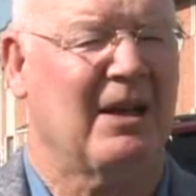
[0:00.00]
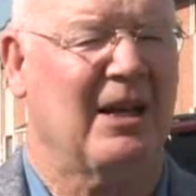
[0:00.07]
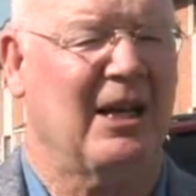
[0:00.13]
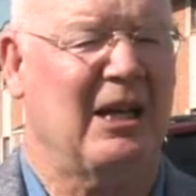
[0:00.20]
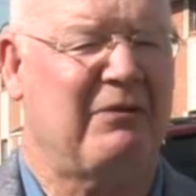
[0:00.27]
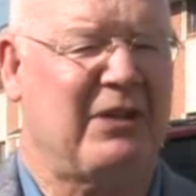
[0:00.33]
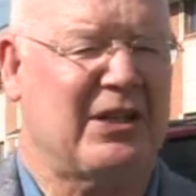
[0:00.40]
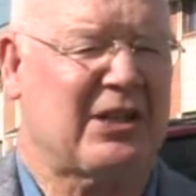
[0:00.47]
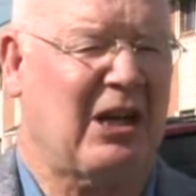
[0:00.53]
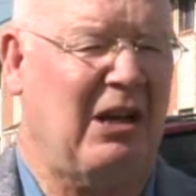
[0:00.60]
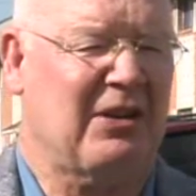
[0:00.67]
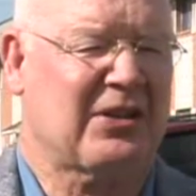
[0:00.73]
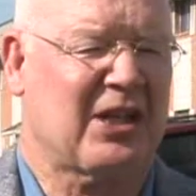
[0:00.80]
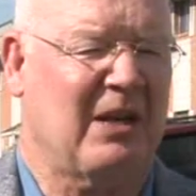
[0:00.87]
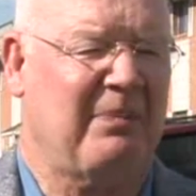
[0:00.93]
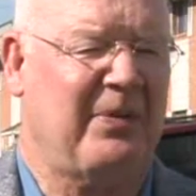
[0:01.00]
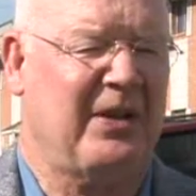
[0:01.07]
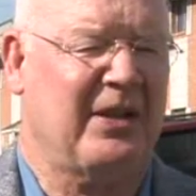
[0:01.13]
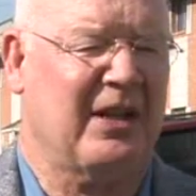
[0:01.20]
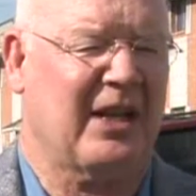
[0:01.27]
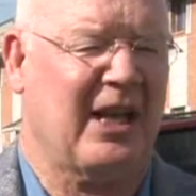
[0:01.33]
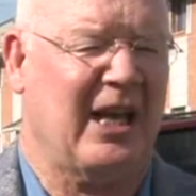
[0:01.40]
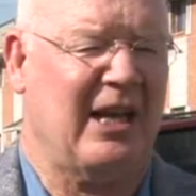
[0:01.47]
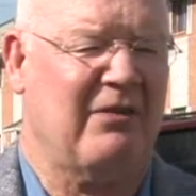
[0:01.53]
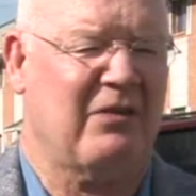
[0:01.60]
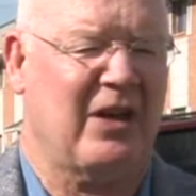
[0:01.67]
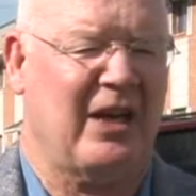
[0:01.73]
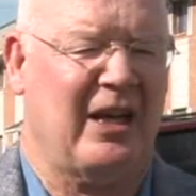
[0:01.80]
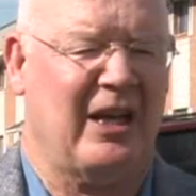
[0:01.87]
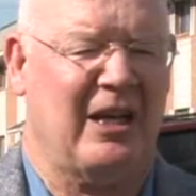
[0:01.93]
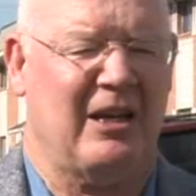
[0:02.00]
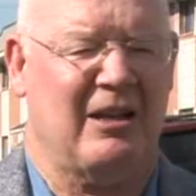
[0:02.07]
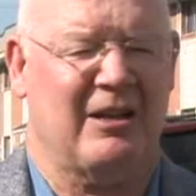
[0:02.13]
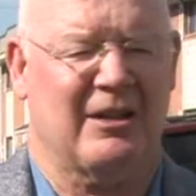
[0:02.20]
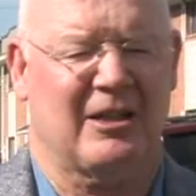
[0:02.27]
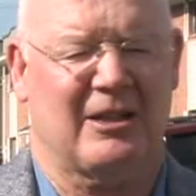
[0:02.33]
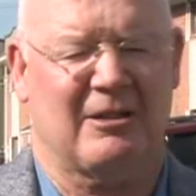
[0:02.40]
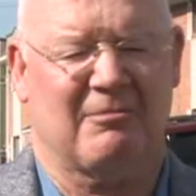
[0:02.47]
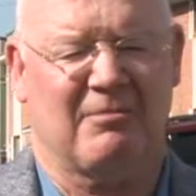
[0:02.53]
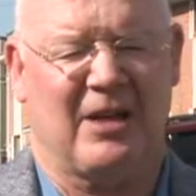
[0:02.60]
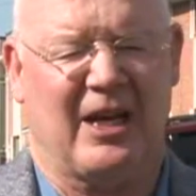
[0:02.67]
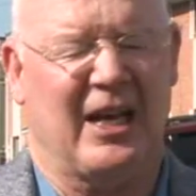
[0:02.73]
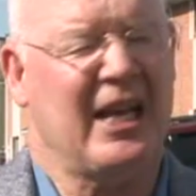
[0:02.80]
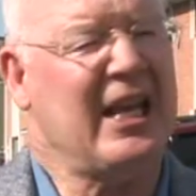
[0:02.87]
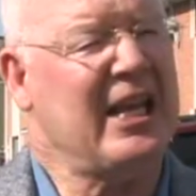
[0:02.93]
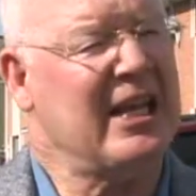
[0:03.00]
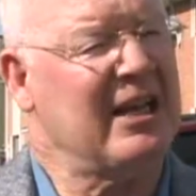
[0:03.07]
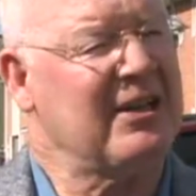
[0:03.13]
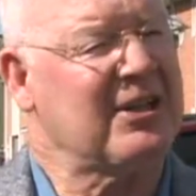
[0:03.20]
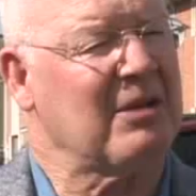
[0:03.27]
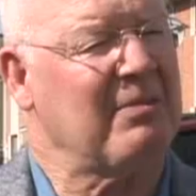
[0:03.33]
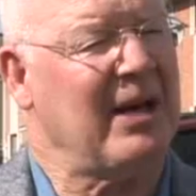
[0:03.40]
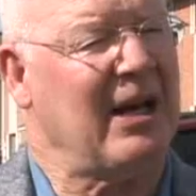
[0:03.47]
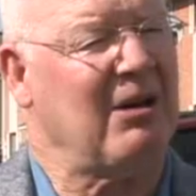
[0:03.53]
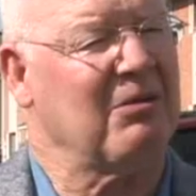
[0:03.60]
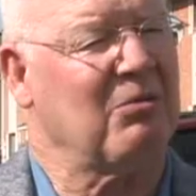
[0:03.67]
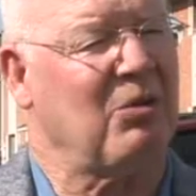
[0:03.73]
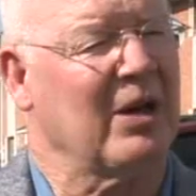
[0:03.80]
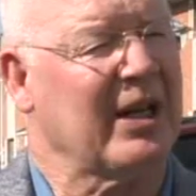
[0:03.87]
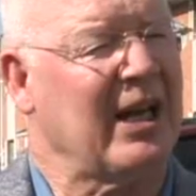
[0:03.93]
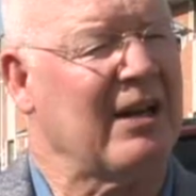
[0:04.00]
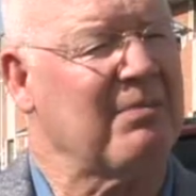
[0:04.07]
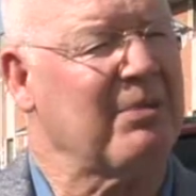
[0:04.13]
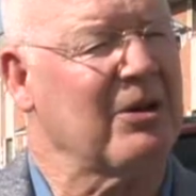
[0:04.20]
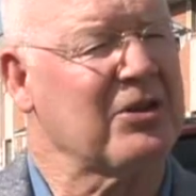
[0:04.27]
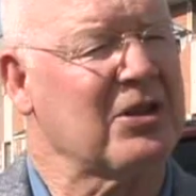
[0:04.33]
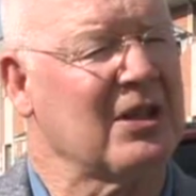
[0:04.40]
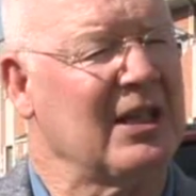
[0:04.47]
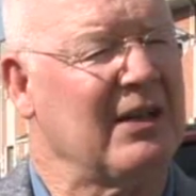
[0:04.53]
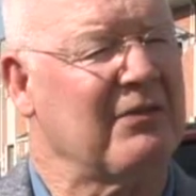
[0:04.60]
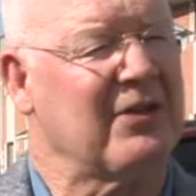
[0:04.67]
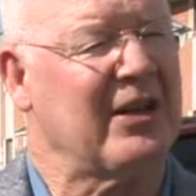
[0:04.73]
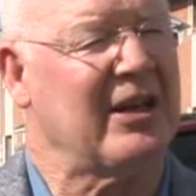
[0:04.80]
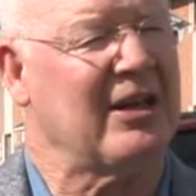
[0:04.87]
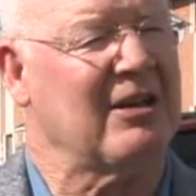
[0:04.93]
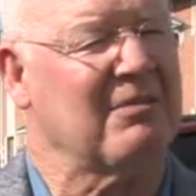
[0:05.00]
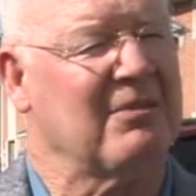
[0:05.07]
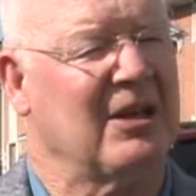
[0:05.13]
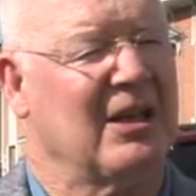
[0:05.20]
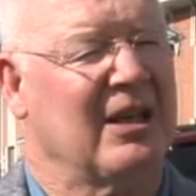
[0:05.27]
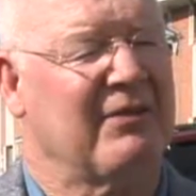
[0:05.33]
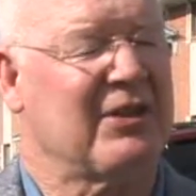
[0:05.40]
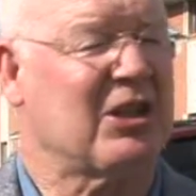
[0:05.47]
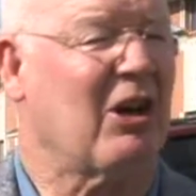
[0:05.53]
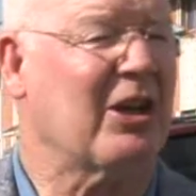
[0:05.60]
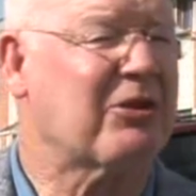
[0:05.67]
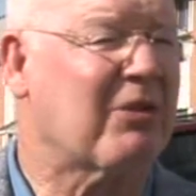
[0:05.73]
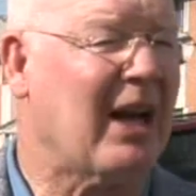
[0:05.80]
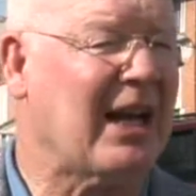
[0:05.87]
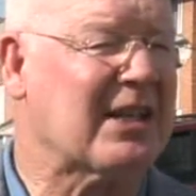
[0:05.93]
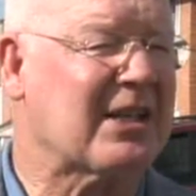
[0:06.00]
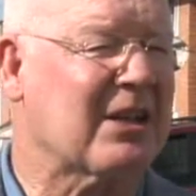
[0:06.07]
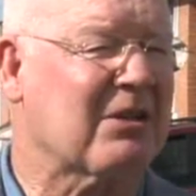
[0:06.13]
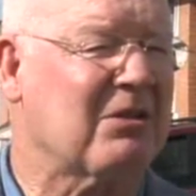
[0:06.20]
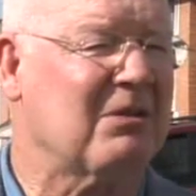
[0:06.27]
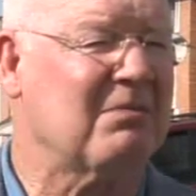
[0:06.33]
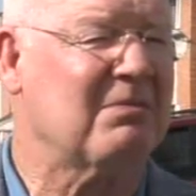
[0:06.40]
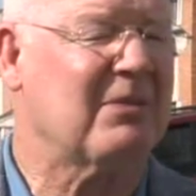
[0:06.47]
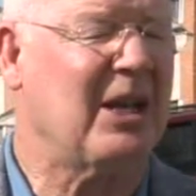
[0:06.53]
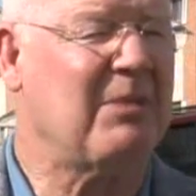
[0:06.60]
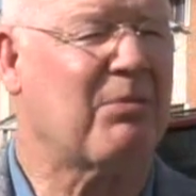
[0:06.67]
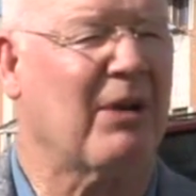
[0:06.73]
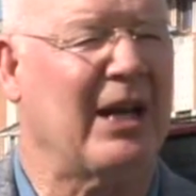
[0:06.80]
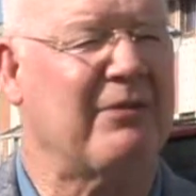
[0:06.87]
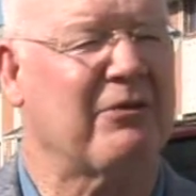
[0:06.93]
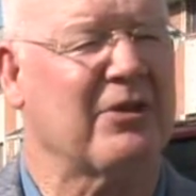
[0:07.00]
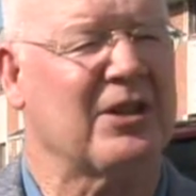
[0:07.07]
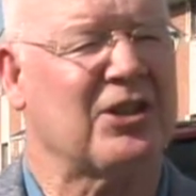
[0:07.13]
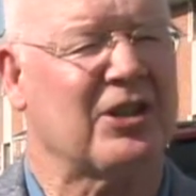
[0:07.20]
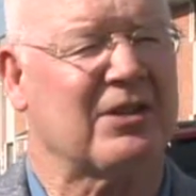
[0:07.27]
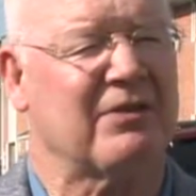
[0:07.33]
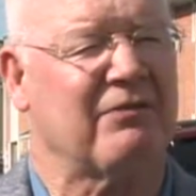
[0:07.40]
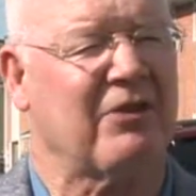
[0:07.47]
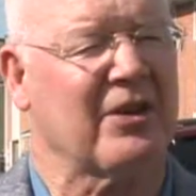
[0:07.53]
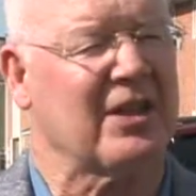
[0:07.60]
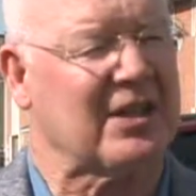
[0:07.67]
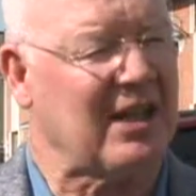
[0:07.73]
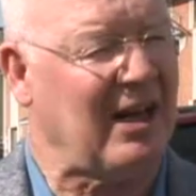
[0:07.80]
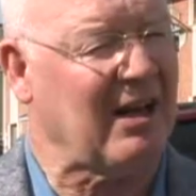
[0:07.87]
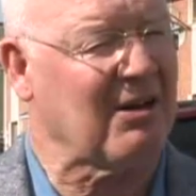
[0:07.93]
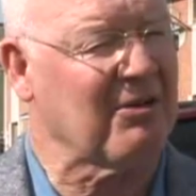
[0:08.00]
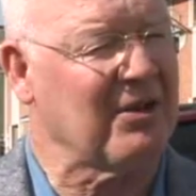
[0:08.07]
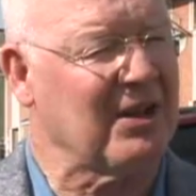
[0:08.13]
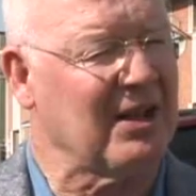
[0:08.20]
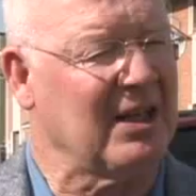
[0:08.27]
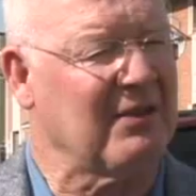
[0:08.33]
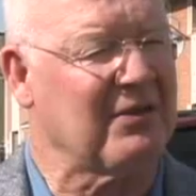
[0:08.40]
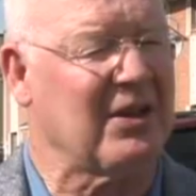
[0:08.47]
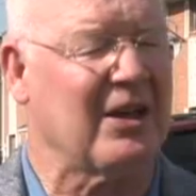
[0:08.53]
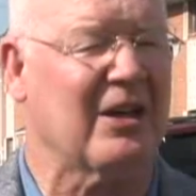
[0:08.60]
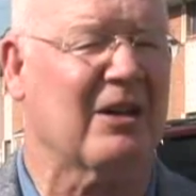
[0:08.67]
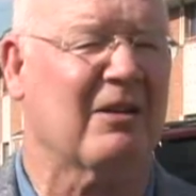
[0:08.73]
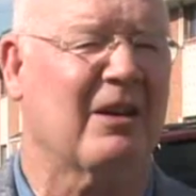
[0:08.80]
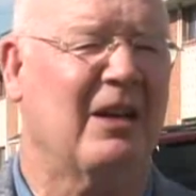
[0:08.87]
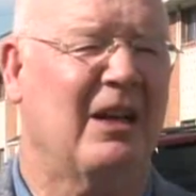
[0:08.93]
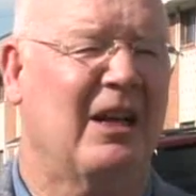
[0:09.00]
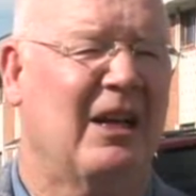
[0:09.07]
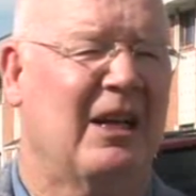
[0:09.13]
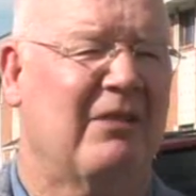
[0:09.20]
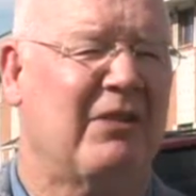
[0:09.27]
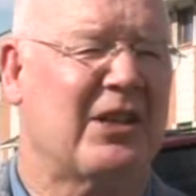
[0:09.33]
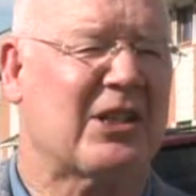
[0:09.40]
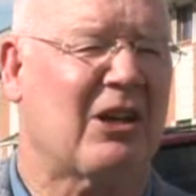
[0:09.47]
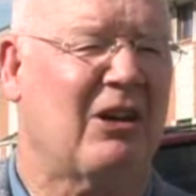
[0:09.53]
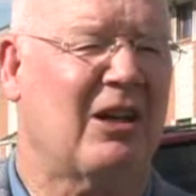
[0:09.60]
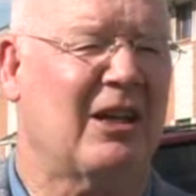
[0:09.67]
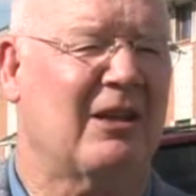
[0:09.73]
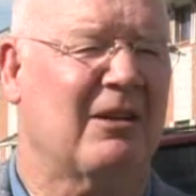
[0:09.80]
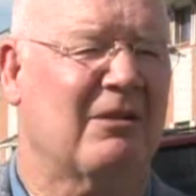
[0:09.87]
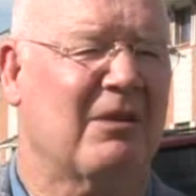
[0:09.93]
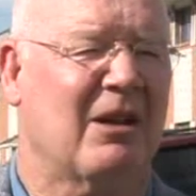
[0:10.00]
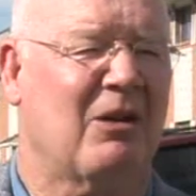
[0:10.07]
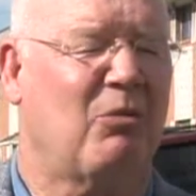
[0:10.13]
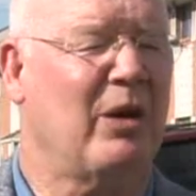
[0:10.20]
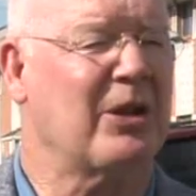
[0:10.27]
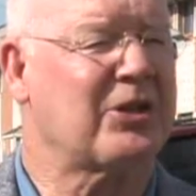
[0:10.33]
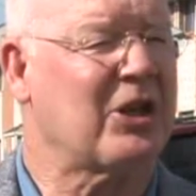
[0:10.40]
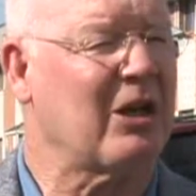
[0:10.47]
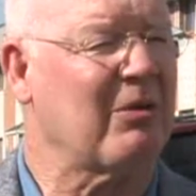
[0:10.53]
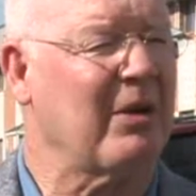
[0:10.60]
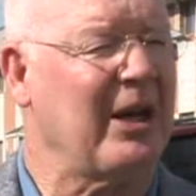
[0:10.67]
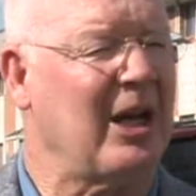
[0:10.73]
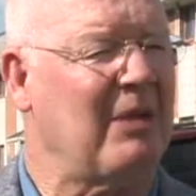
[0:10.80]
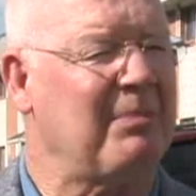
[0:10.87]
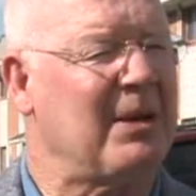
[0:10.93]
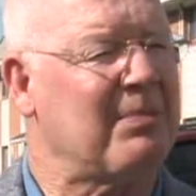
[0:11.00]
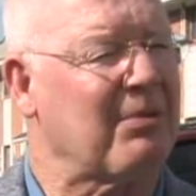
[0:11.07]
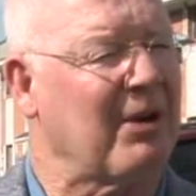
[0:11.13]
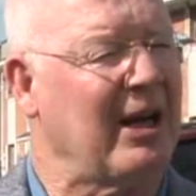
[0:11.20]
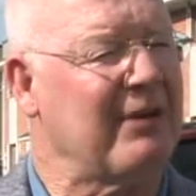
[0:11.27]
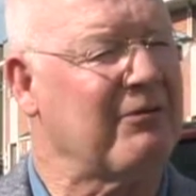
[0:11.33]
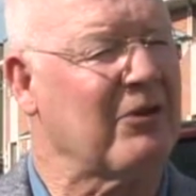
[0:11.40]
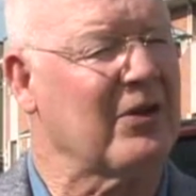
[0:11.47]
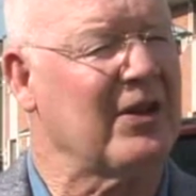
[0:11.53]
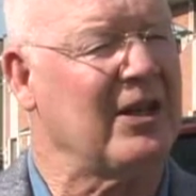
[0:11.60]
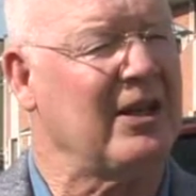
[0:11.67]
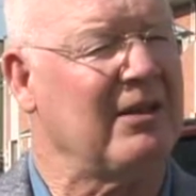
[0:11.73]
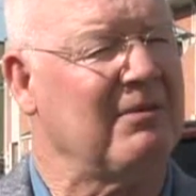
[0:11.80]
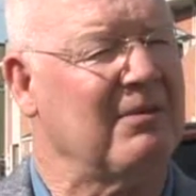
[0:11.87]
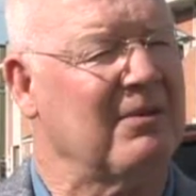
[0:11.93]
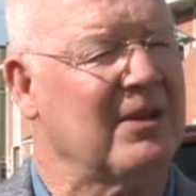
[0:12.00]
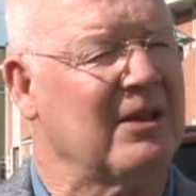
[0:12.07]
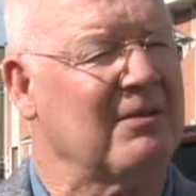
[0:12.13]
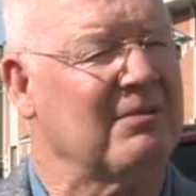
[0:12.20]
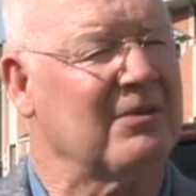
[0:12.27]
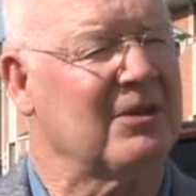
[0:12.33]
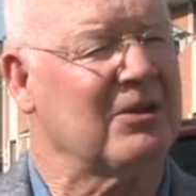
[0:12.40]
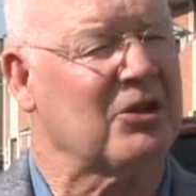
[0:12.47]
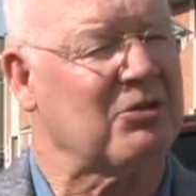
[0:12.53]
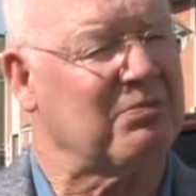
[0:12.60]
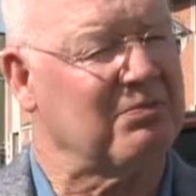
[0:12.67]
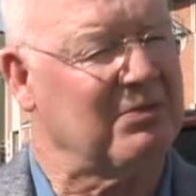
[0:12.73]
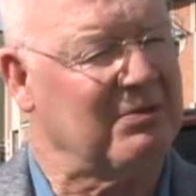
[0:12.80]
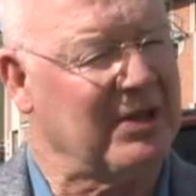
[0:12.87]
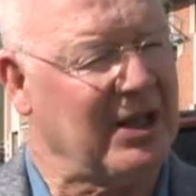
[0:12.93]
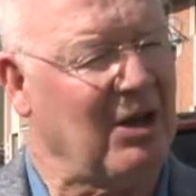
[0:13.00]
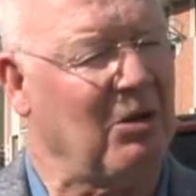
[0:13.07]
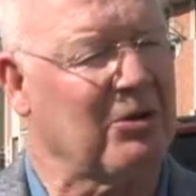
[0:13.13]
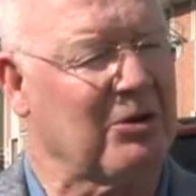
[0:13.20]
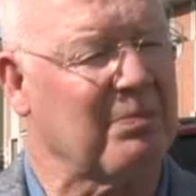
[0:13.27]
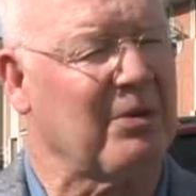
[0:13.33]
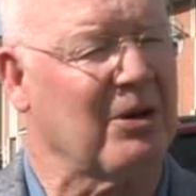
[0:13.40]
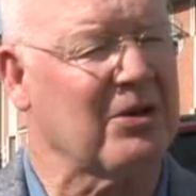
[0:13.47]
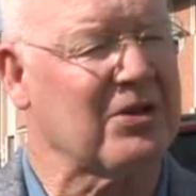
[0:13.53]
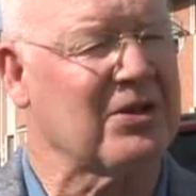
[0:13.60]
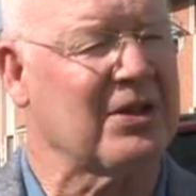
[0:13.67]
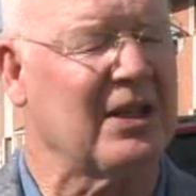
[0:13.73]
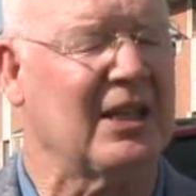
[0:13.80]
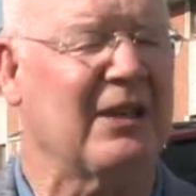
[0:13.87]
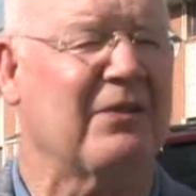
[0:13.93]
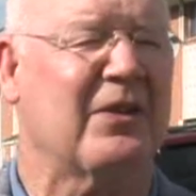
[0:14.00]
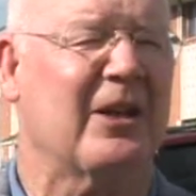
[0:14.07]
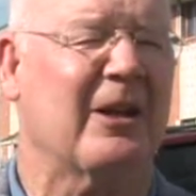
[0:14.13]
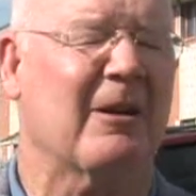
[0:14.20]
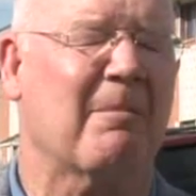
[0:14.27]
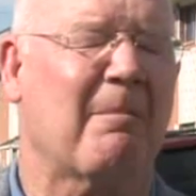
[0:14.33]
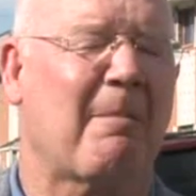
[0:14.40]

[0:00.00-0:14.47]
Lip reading: If he saw something that gave a hint about what kind of person lived there, if he saw a tricycle, he prayed for the toddler that lived there. If he saw a wheelchair ramp, he prayed for the older person that lived there.